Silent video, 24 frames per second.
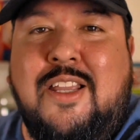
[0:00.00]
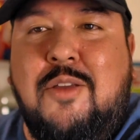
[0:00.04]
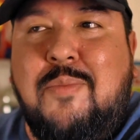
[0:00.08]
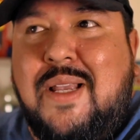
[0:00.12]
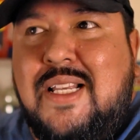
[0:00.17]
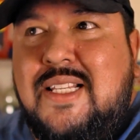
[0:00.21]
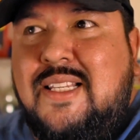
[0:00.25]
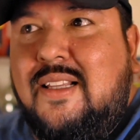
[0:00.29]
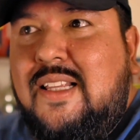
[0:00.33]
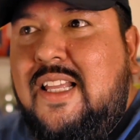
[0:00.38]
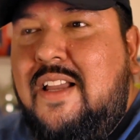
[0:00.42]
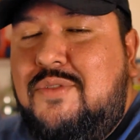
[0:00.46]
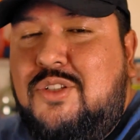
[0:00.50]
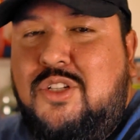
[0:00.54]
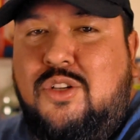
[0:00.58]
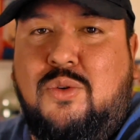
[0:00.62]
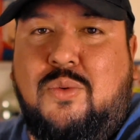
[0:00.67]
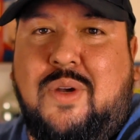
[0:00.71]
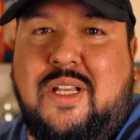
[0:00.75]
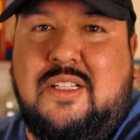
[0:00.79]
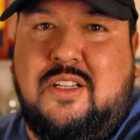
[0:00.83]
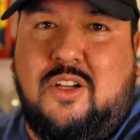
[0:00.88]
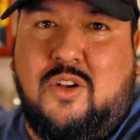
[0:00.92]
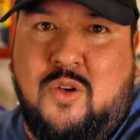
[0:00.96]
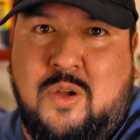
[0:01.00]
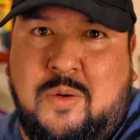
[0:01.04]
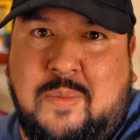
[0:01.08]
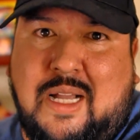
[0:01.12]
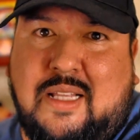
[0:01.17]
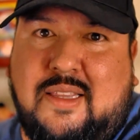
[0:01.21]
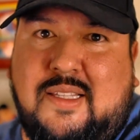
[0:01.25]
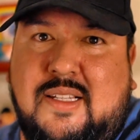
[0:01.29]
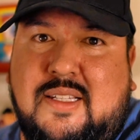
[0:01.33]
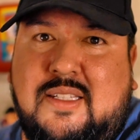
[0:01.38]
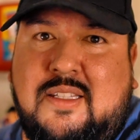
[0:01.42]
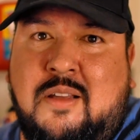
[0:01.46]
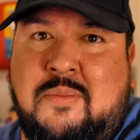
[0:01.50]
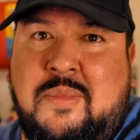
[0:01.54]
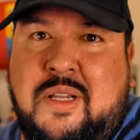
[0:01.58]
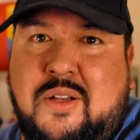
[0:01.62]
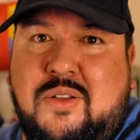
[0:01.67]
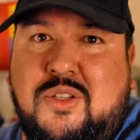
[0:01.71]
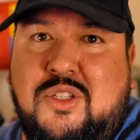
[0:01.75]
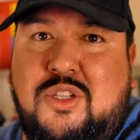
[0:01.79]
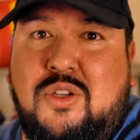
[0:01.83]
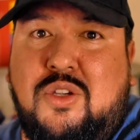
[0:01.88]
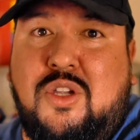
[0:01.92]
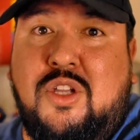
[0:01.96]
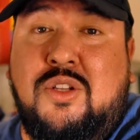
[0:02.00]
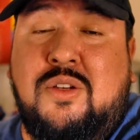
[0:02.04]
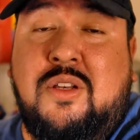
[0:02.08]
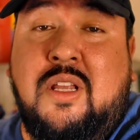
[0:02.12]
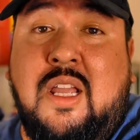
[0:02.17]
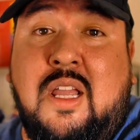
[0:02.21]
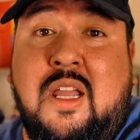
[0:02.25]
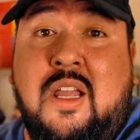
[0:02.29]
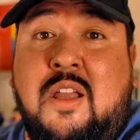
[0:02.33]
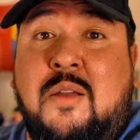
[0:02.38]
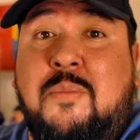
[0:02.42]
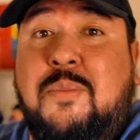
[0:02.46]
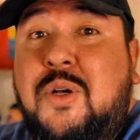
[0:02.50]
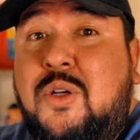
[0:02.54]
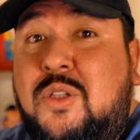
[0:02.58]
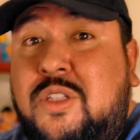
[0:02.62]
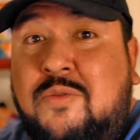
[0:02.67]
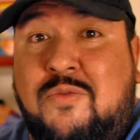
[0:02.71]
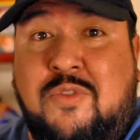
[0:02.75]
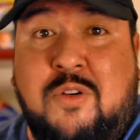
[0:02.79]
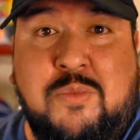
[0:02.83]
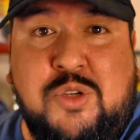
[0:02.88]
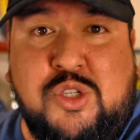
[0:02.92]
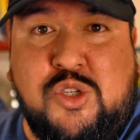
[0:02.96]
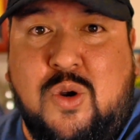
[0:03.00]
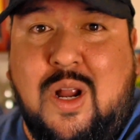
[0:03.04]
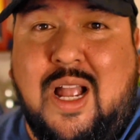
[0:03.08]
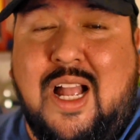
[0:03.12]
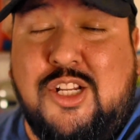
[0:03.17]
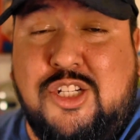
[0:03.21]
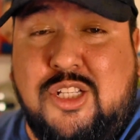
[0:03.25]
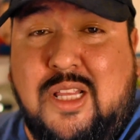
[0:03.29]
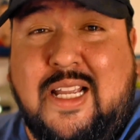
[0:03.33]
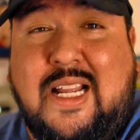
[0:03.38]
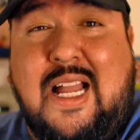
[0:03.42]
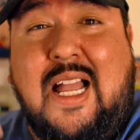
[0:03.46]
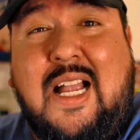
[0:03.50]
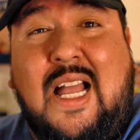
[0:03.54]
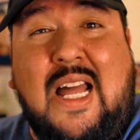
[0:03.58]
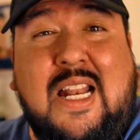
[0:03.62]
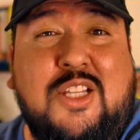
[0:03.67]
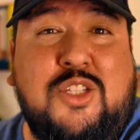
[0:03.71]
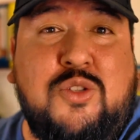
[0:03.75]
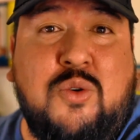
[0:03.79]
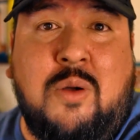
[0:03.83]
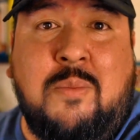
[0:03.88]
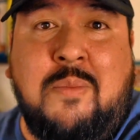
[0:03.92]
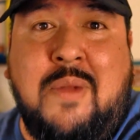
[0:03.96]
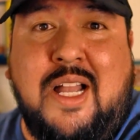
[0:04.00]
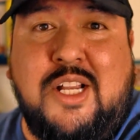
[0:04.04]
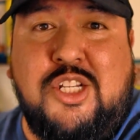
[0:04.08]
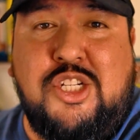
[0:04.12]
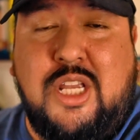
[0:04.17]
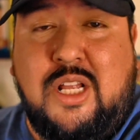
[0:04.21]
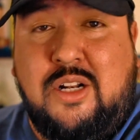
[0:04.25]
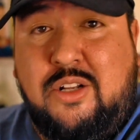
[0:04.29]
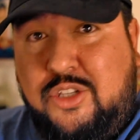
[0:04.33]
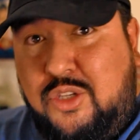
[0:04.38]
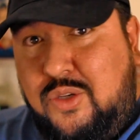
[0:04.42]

basically have two ways of going about these thumbnails. You can build them from scratch like I kind of do on my channel.